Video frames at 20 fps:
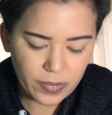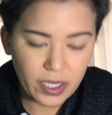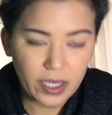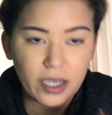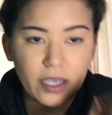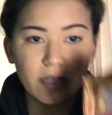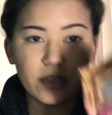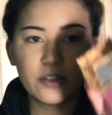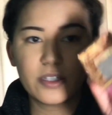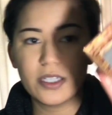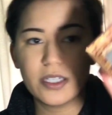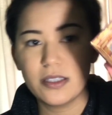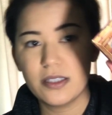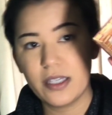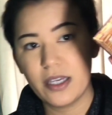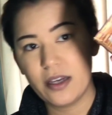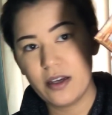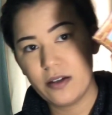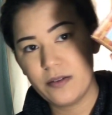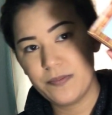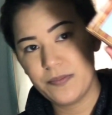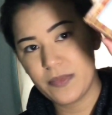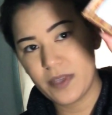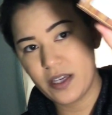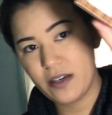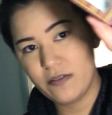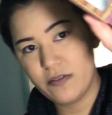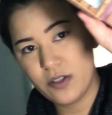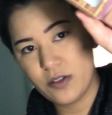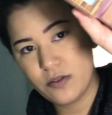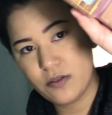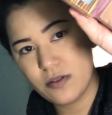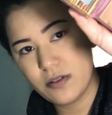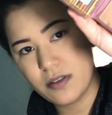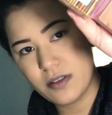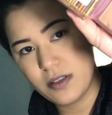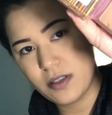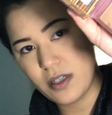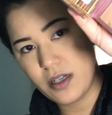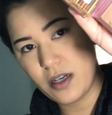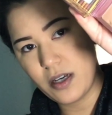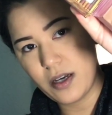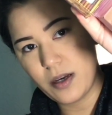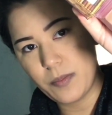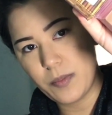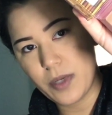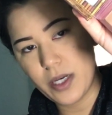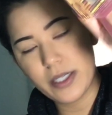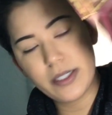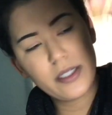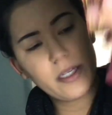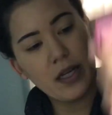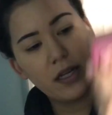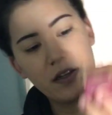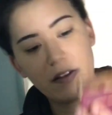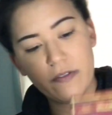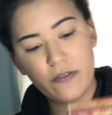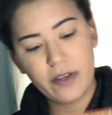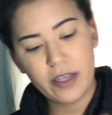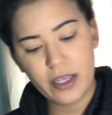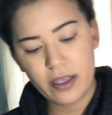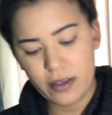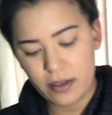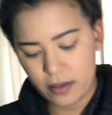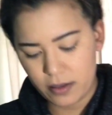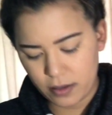And you can tell I've used a ton of it.